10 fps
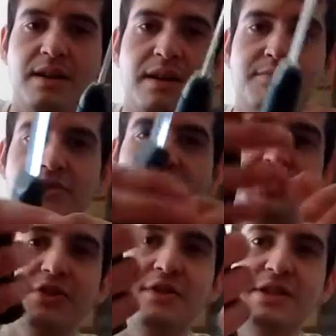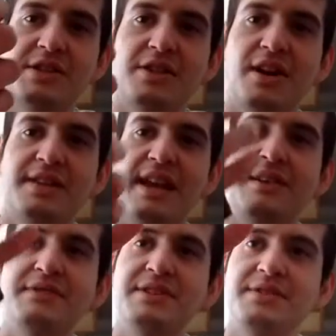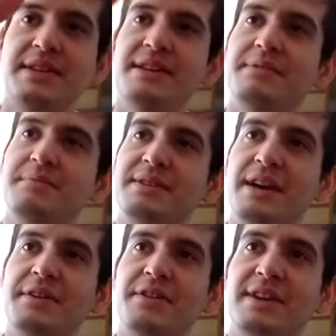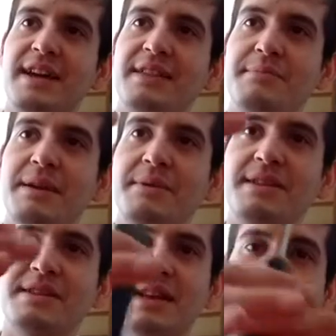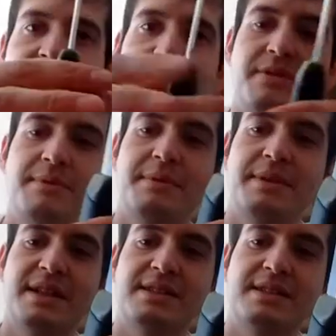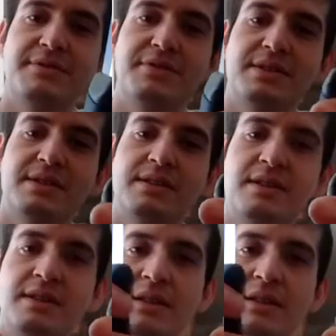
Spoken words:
I'm pretty sure this is not the heavy duty, but now that I look at it, maybe it is the heavy duty, maybe that's the difference.